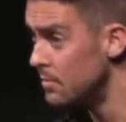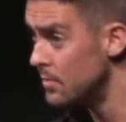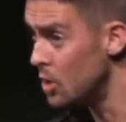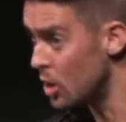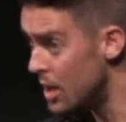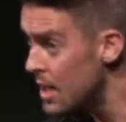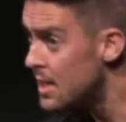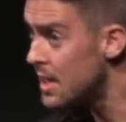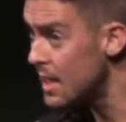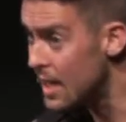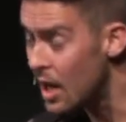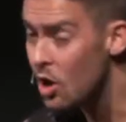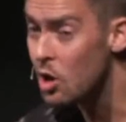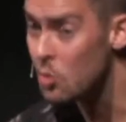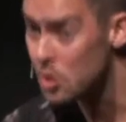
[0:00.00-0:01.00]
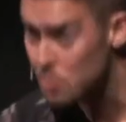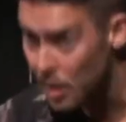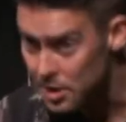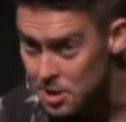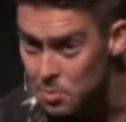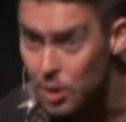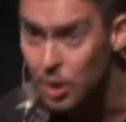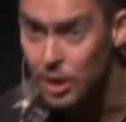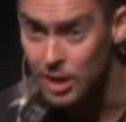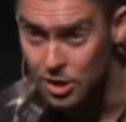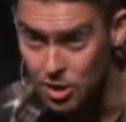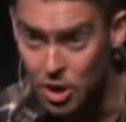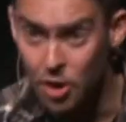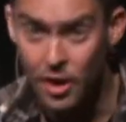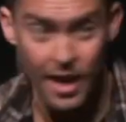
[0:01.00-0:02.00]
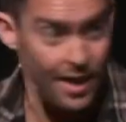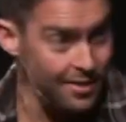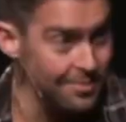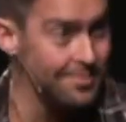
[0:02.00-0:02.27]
Your kids can carry responsibility. You know that?